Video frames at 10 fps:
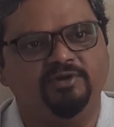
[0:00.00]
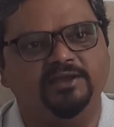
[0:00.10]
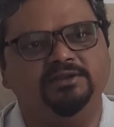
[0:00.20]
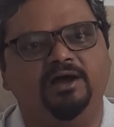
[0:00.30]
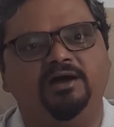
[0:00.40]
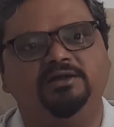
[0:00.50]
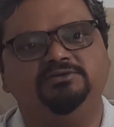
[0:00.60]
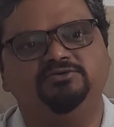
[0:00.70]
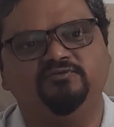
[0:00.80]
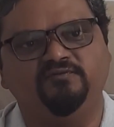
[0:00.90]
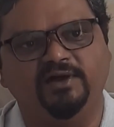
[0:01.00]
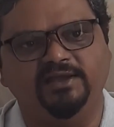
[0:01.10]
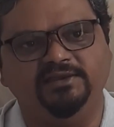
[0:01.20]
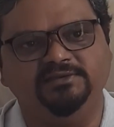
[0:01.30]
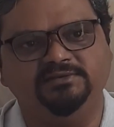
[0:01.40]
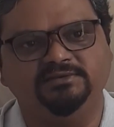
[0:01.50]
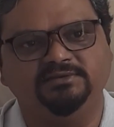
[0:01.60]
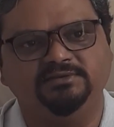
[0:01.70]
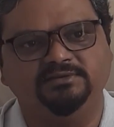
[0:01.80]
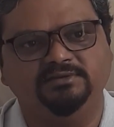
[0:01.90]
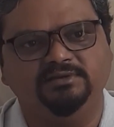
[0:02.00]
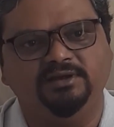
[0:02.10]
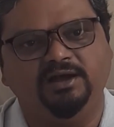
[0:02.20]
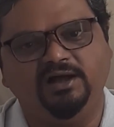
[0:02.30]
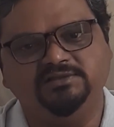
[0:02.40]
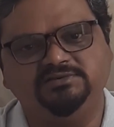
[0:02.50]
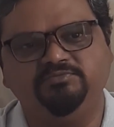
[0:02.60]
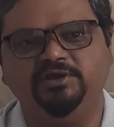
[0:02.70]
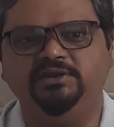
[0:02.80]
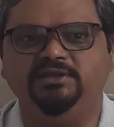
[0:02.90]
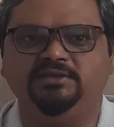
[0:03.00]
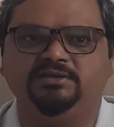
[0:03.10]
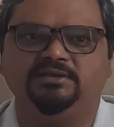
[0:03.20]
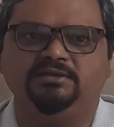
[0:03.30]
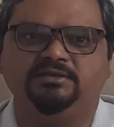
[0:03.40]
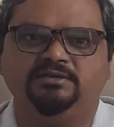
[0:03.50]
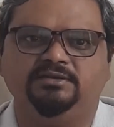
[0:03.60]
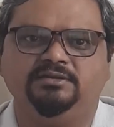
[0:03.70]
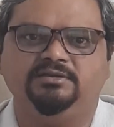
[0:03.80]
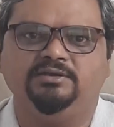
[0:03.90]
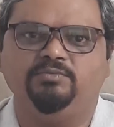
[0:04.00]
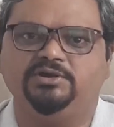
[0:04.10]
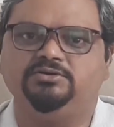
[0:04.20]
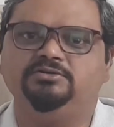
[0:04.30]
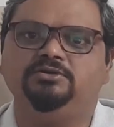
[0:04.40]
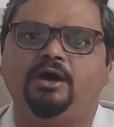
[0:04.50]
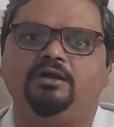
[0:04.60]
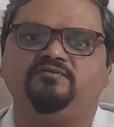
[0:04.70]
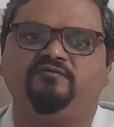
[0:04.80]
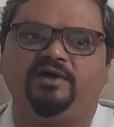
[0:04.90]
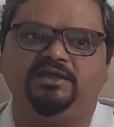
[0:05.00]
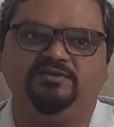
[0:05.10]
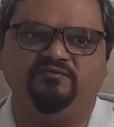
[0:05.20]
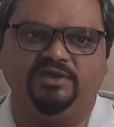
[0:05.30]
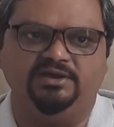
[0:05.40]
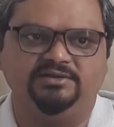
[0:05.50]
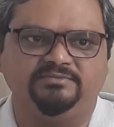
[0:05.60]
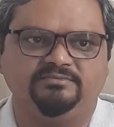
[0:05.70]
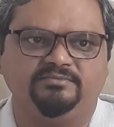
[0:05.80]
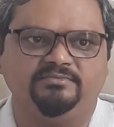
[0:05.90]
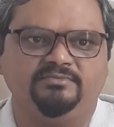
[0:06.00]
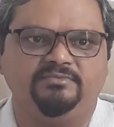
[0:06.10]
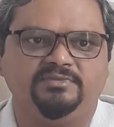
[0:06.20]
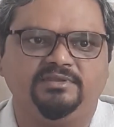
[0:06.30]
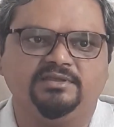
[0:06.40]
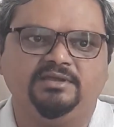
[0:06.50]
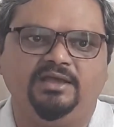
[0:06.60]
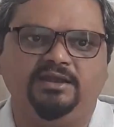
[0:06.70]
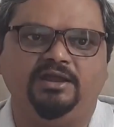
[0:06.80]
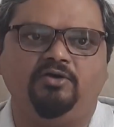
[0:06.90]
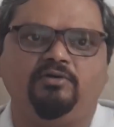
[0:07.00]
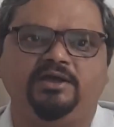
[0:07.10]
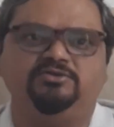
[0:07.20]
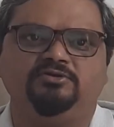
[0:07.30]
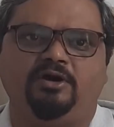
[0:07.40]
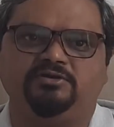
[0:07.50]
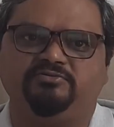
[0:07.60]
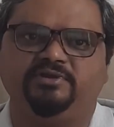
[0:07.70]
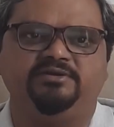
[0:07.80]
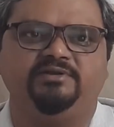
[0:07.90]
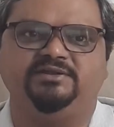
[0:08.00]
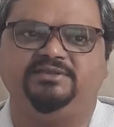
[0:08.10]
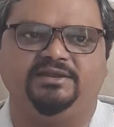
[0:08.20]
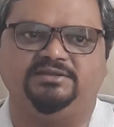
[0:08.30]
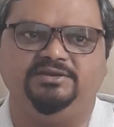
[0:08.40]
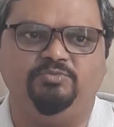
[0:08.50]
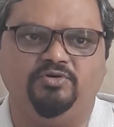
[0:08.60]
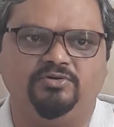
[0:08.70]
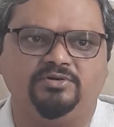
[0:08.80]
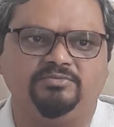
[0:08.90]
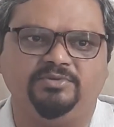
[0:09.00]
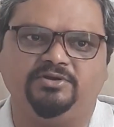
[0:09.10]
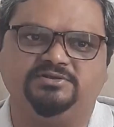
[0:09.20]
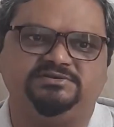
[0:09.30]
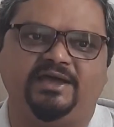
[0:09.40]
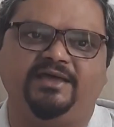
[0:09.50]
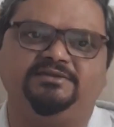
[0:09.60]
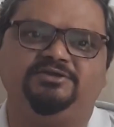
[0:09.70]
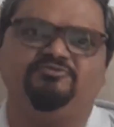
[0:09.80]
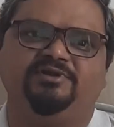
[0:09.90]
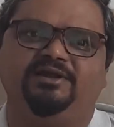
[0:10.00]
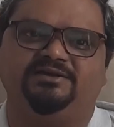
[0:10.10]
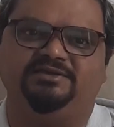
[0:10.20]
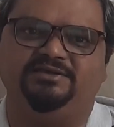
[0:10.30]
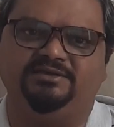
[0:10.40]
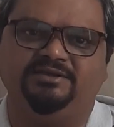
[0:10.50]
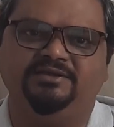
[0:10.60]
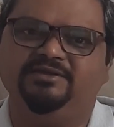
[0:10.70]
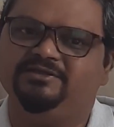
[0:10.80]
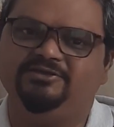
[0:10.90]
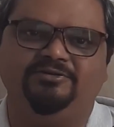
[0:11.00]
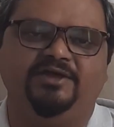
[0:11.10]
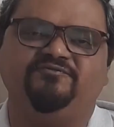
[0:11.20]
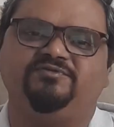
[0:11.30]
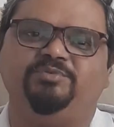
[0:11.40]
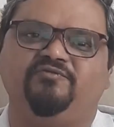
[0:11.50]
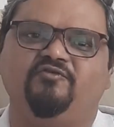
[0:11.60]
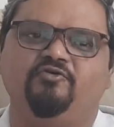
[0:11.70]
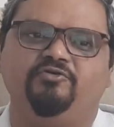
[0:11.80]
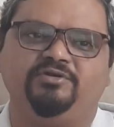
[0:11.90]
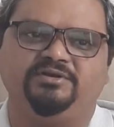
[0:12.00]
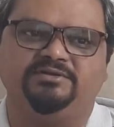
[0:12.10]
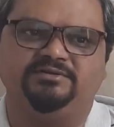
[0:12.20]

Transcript: Tried hard to find, asked many, but could not find where. And now I do not regret that anymore because, Dad, you were lucky you left before.